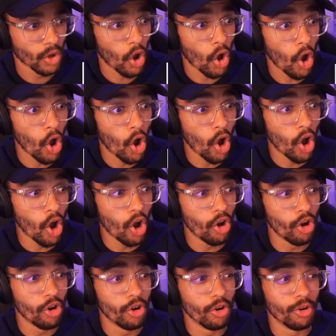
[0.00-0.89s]

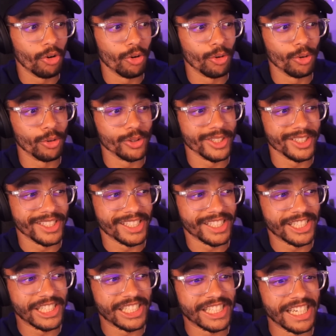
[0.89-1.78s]
Oh,
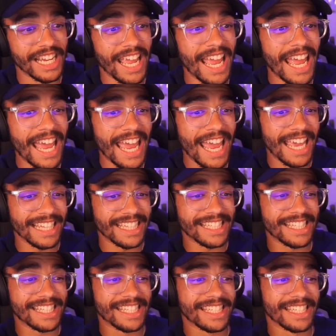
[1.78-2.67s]
shit.
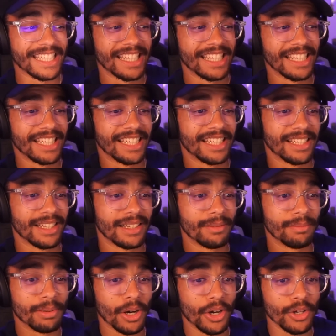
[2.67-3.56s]

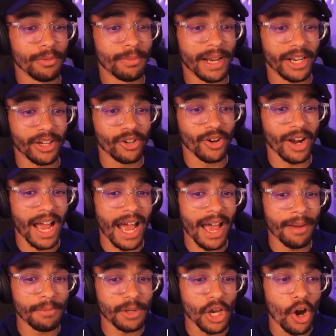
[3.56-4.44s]
Bro, you better
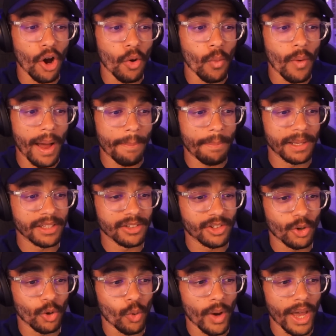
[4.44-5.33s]
grab your
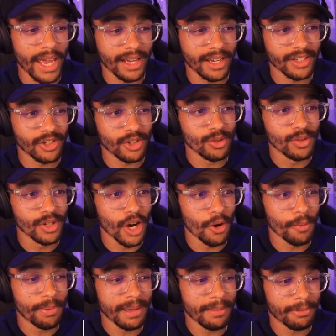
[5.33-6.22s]
weapons quick, because you
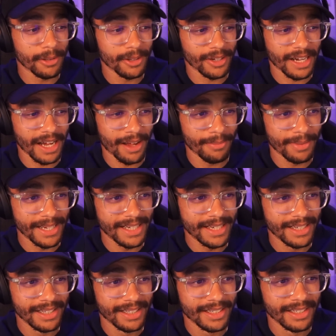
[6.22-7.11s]
know people are
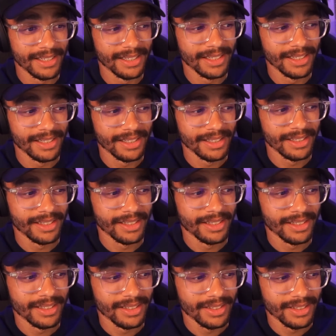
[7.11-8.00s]
coming.
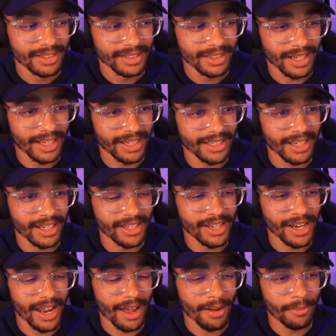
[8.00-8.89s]
I didn't tell
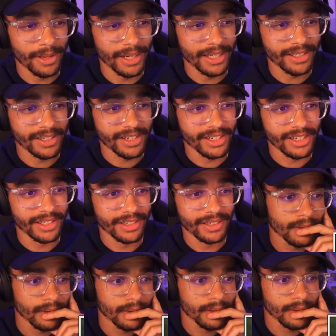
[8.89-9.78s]
you that much.
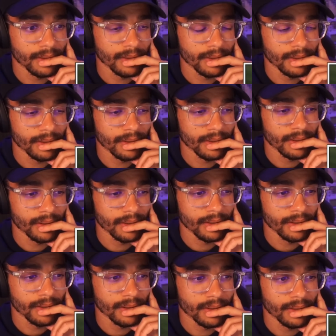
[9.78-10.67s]
This
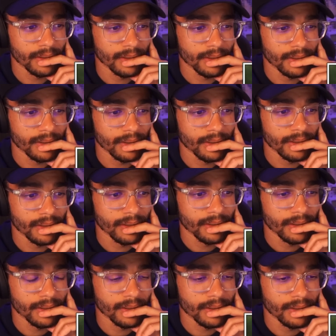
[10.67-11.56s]
ought to help, huh? Yeah.
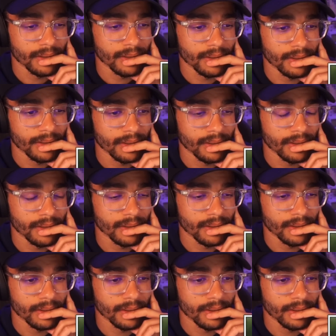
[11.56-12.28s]
All